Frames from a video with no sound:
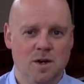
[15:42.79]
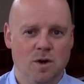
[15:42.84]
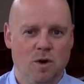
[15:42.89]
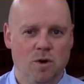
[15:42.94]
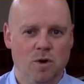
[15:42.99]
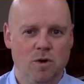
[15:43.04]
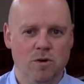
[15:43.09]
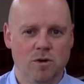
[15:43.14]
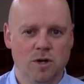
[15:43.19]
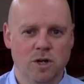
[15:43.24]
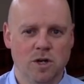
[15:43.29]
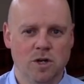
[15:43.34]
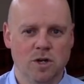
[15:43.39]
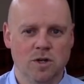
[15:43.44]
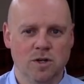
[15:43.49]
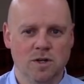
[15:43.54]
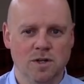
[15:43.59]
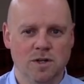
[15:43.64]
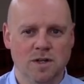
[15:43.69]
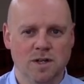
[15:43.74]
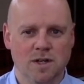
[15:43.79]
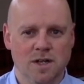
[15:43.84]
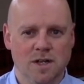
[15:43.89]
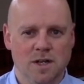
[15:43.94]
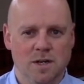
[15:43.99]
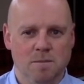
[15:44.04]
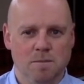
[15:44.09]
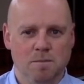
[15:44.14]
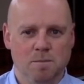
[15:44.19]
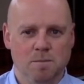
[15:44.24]
or a gun,
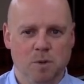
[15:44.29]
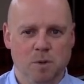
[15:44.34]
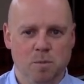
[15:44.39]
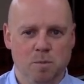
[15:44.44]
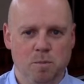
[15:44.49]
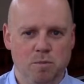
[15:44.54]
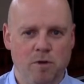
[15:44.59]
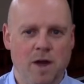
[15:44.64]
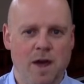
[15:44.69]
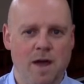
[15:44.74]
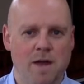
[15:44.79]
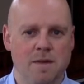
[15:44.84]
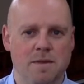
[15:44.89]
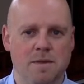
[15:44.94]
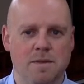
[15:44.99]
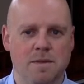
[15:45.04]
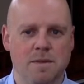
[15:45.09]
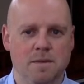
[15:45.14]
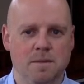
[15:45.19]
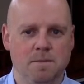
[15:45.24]
but breath.